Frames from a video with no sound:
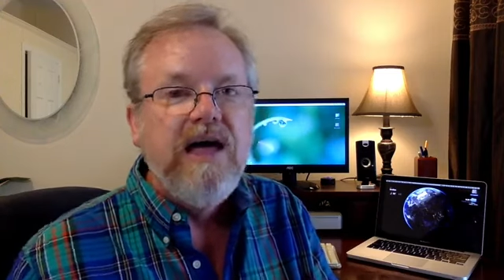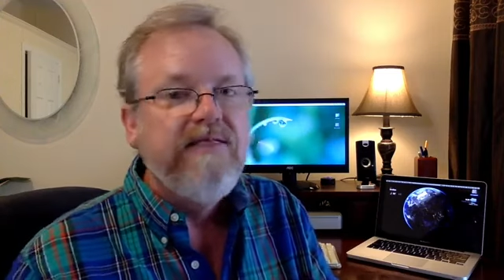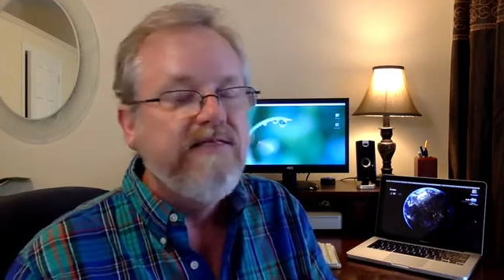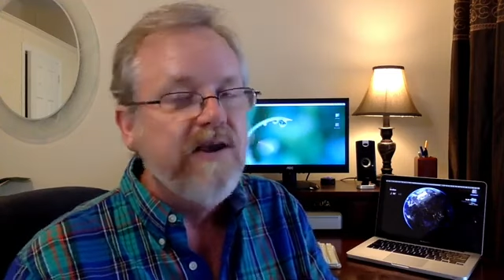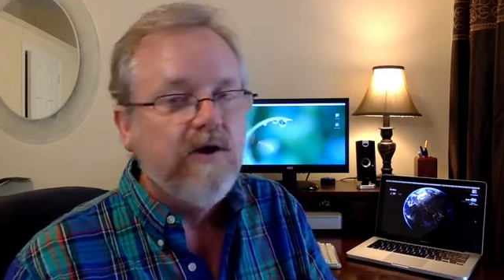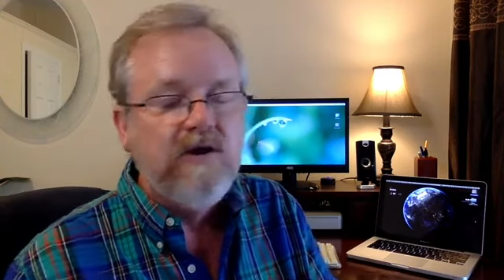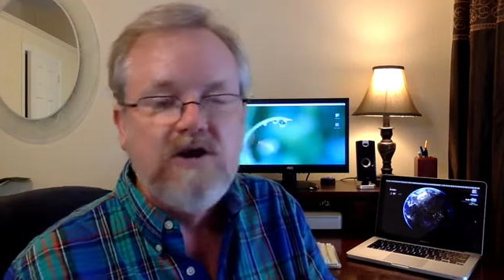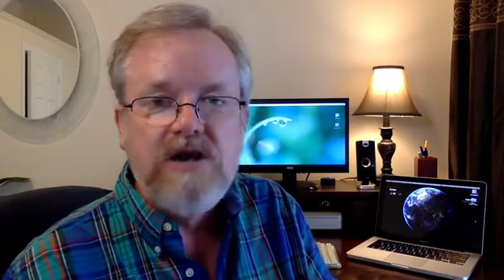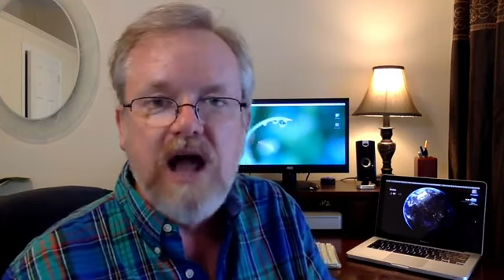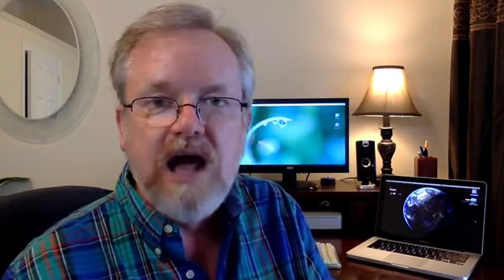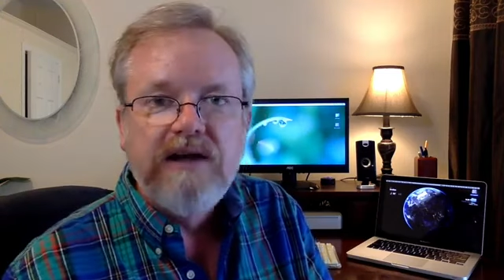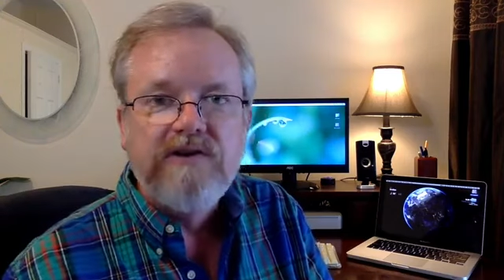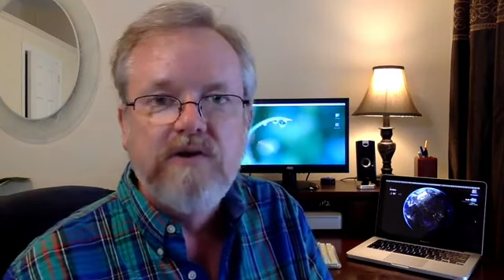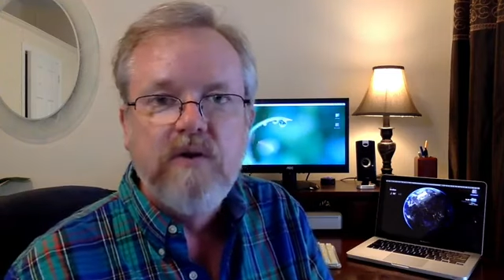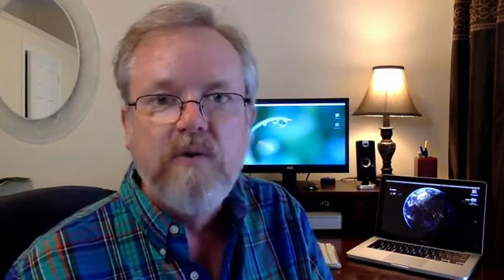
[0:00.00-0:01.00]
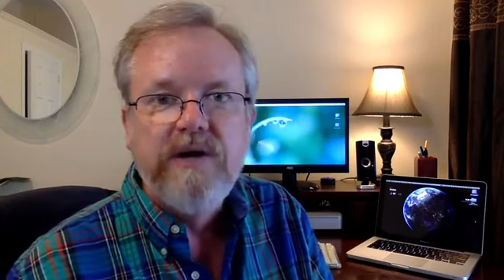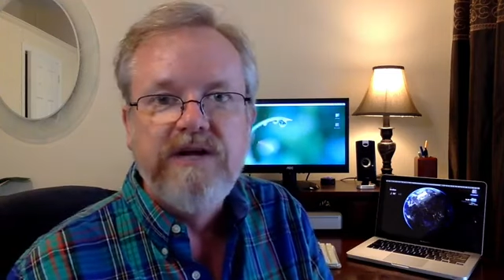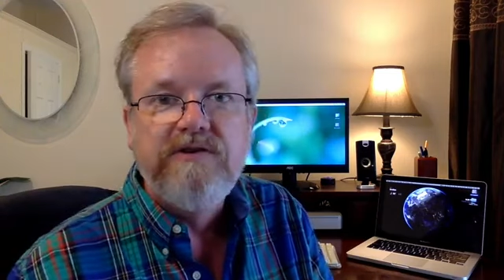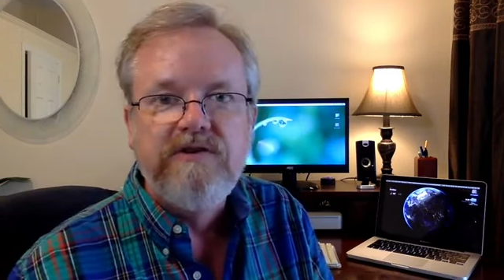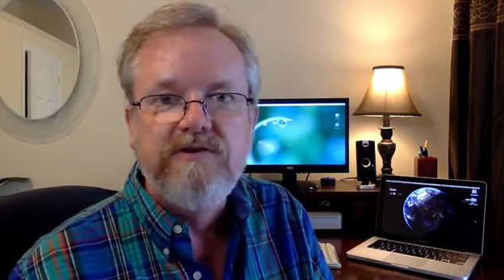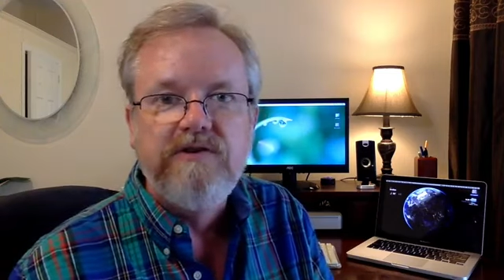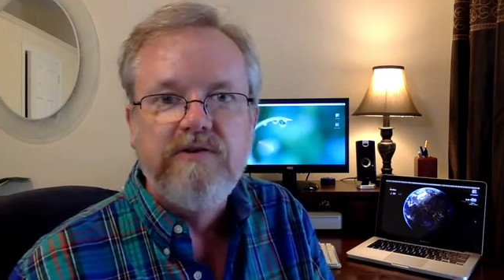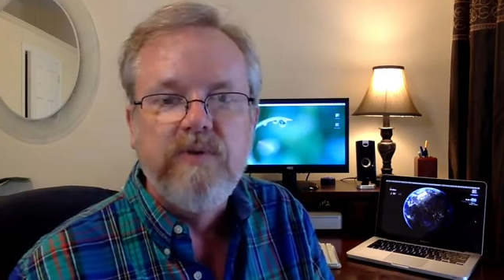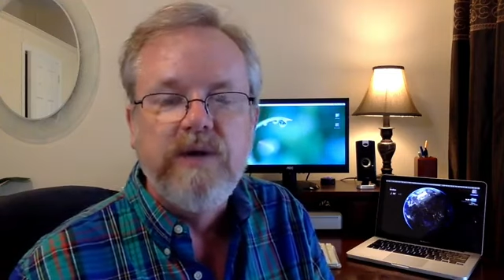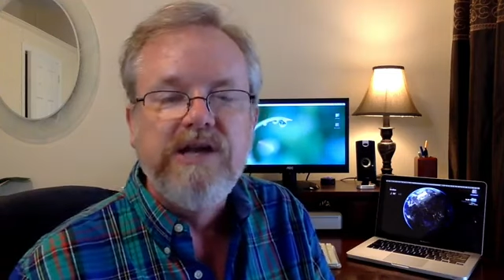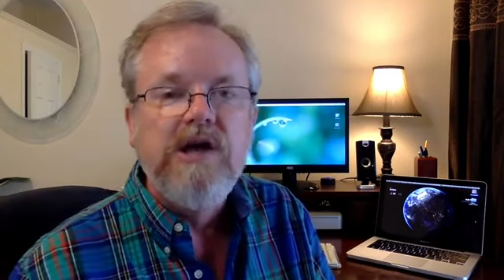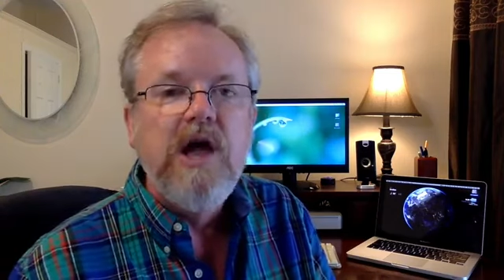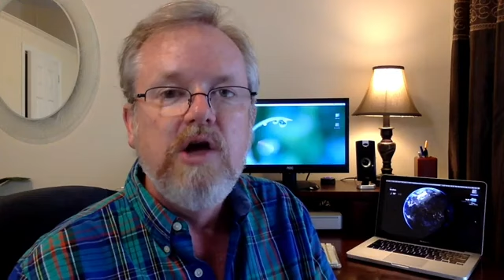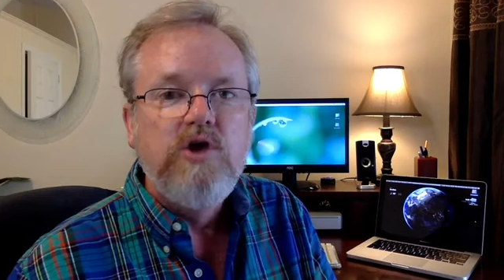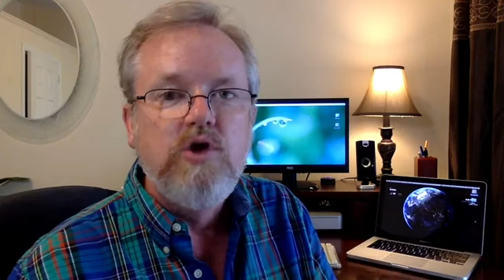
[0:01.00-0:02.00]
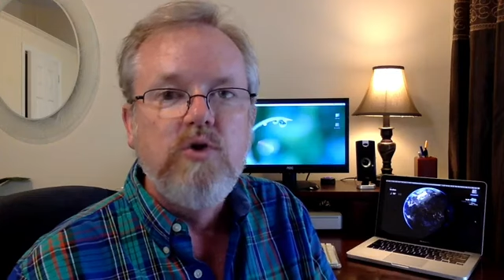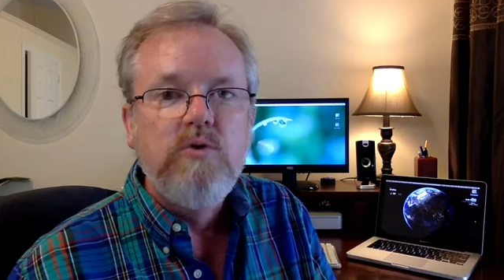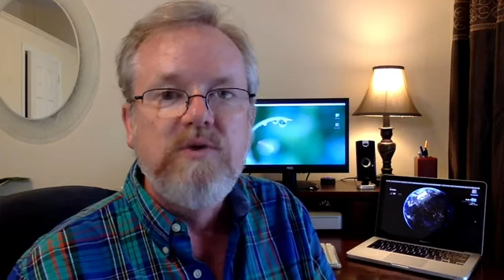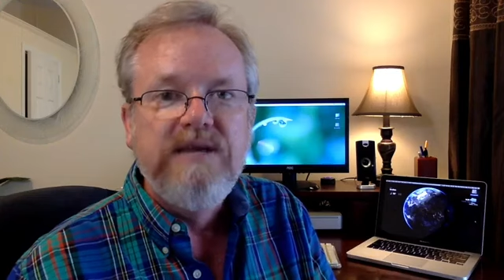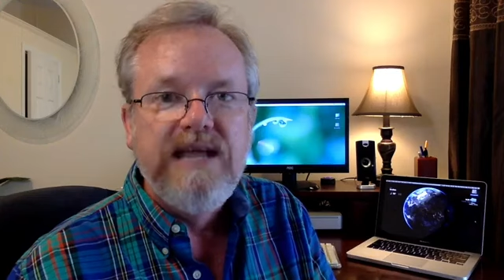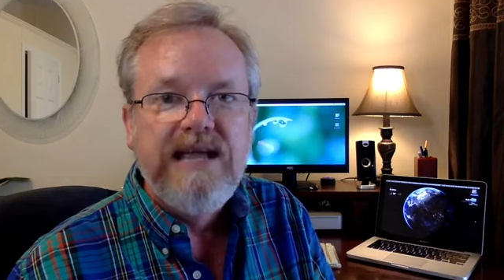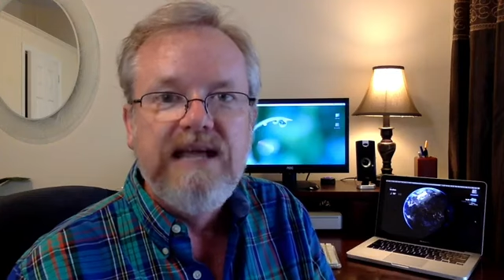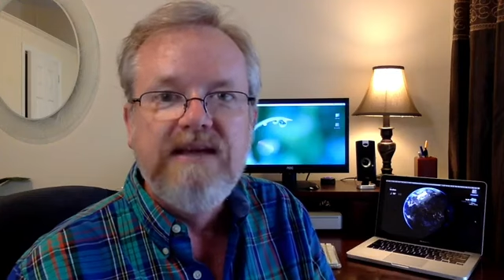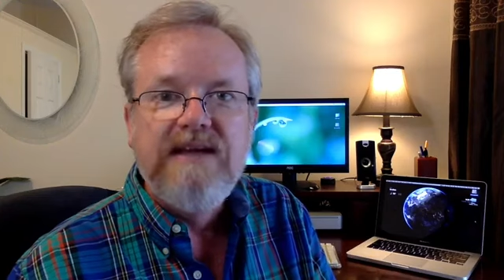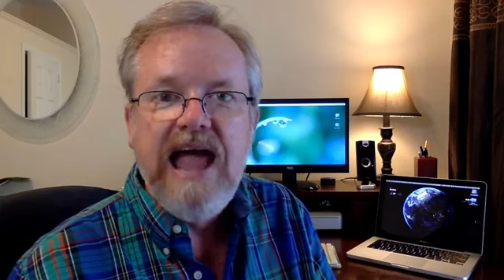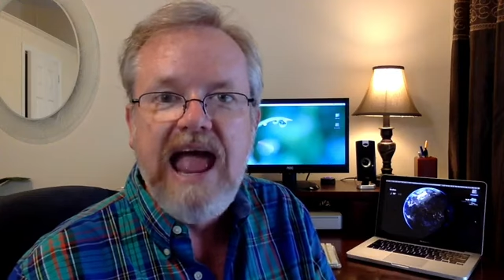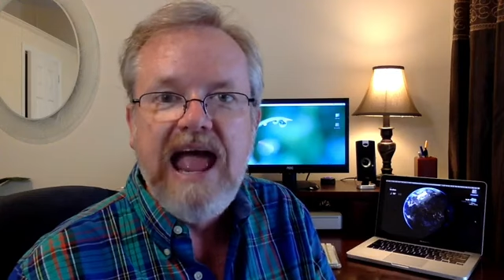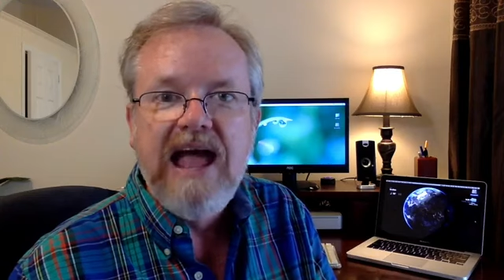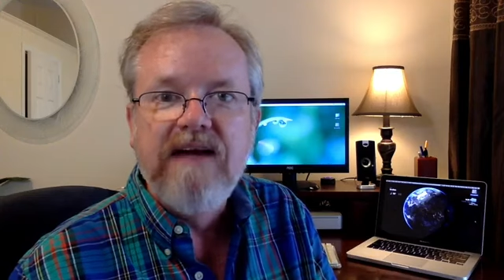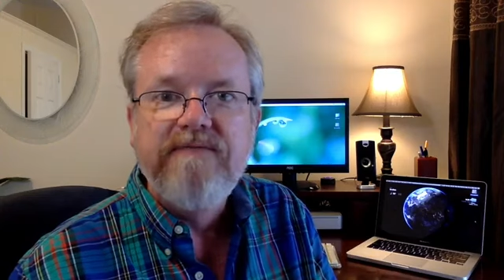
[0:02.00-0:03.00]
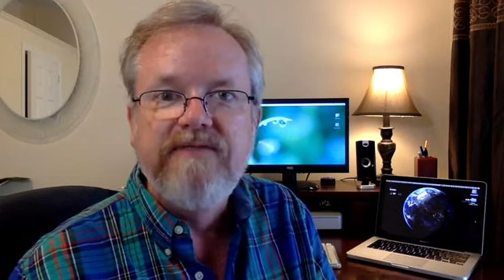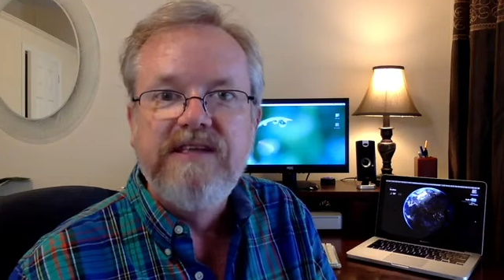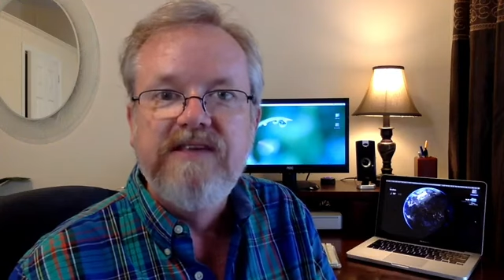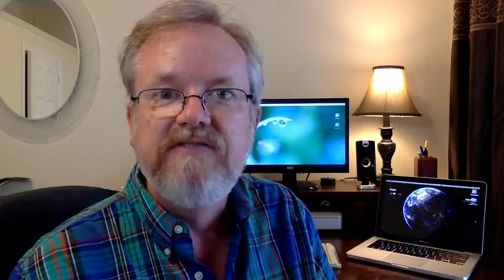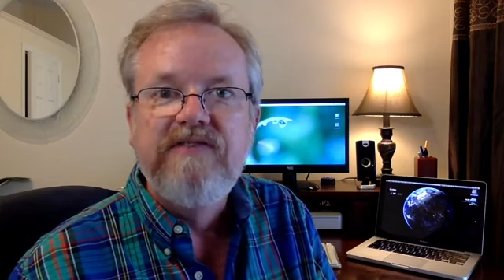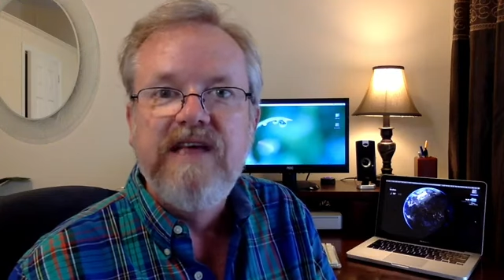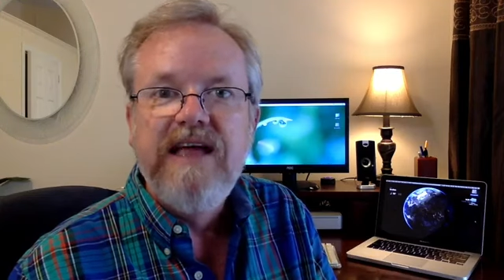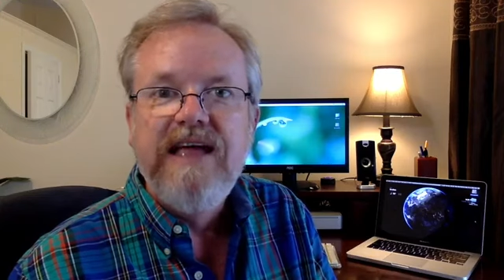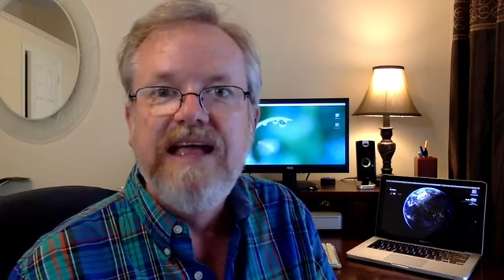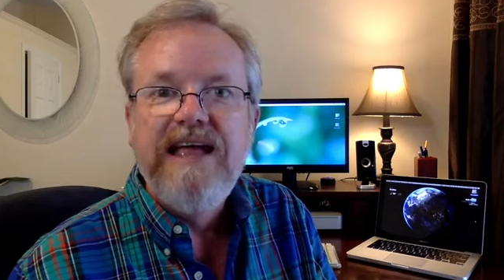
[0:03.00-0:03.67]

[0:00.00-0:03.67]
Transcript: they're not going to do it. You need to have these